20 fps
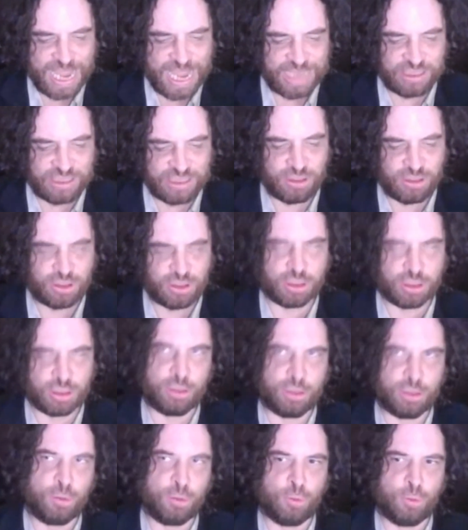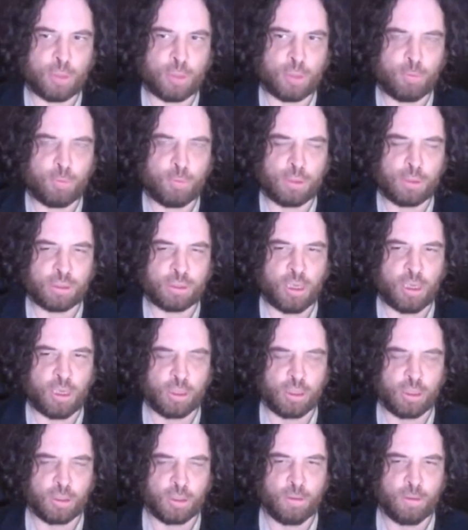82, I would
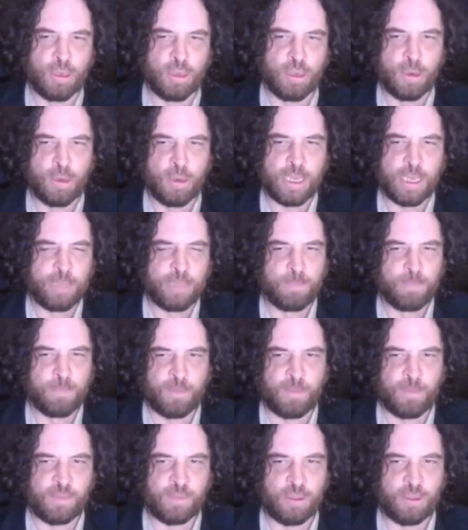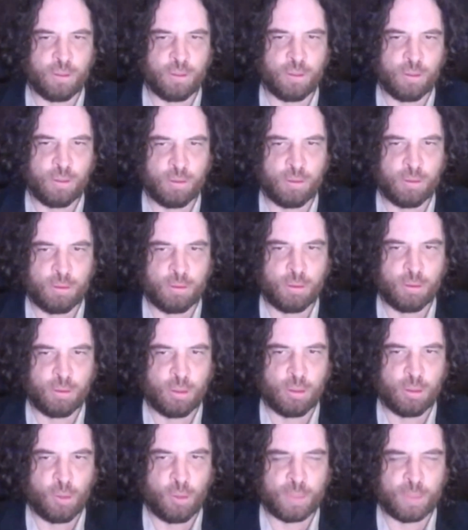argue, in both
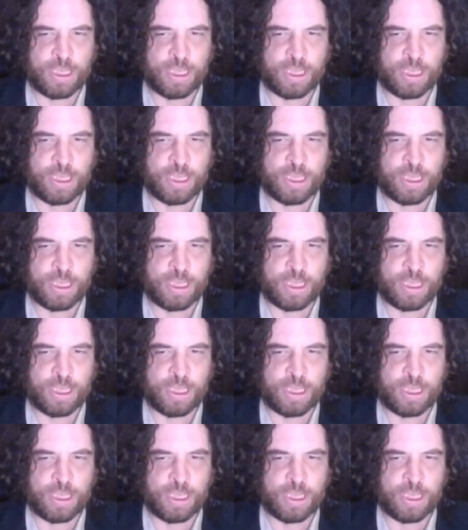in